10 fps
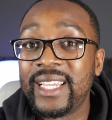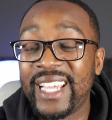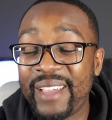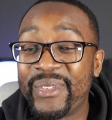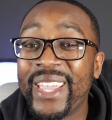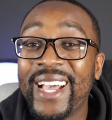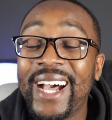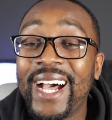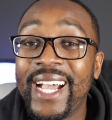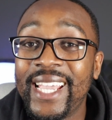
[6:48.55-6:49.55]
having a
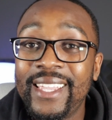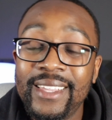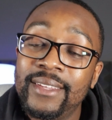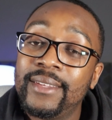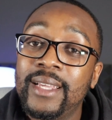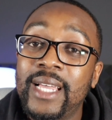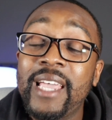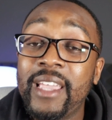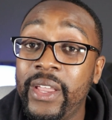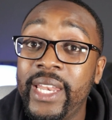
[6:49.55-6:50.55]
high
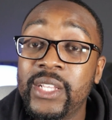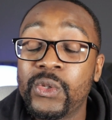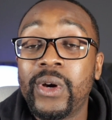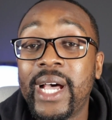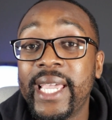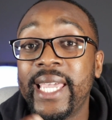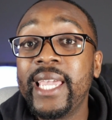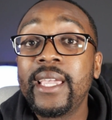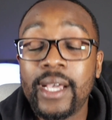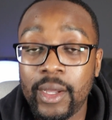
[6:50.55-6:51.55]
earnings or high
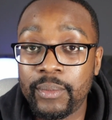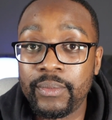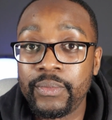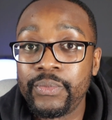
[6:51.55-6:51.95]
income,